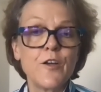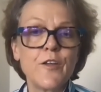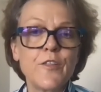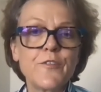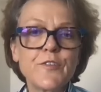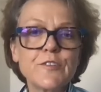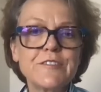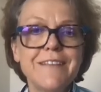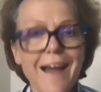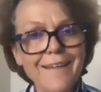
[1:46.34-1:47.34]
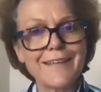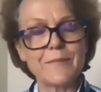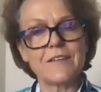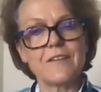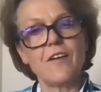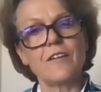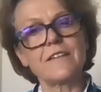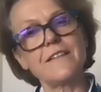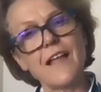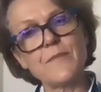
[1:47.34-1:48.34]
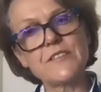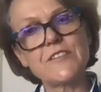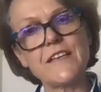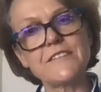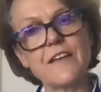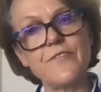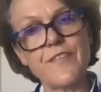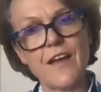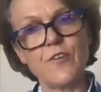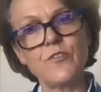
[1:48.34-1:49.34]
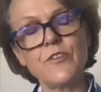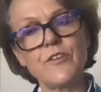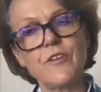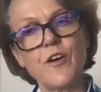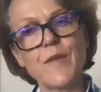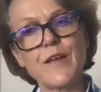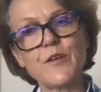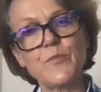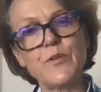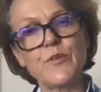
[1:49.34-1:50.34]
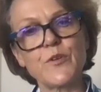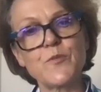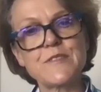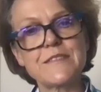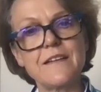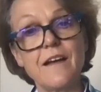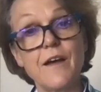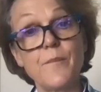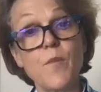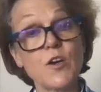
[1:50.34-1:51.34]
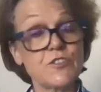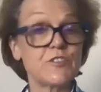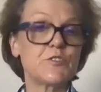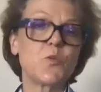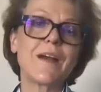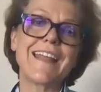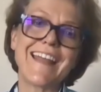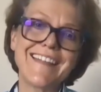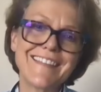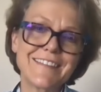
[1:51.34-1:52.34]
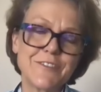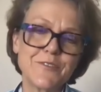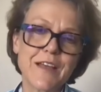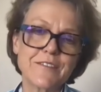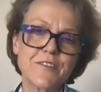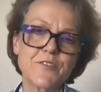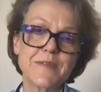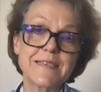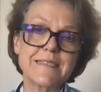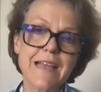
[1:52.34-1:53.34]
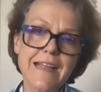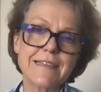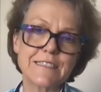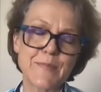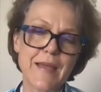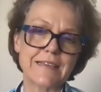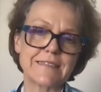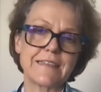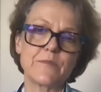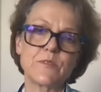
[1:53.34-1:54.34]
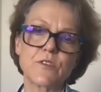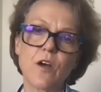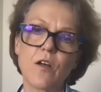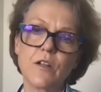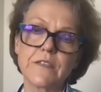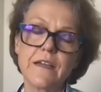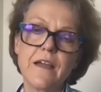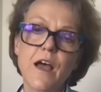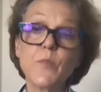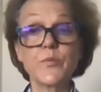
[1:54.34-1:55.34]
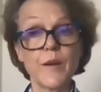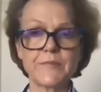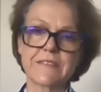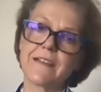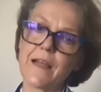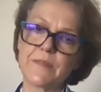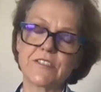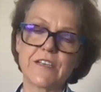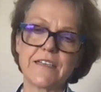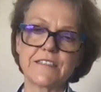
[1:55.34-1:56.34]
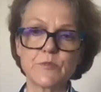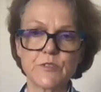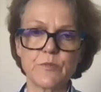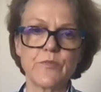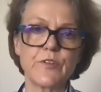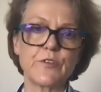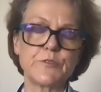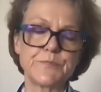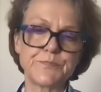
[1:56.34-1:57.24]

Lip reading: The first document on climate change I found on my computer was March 28th, 2003 Science magazine. It was called Abrupt Climate Change. It was a review.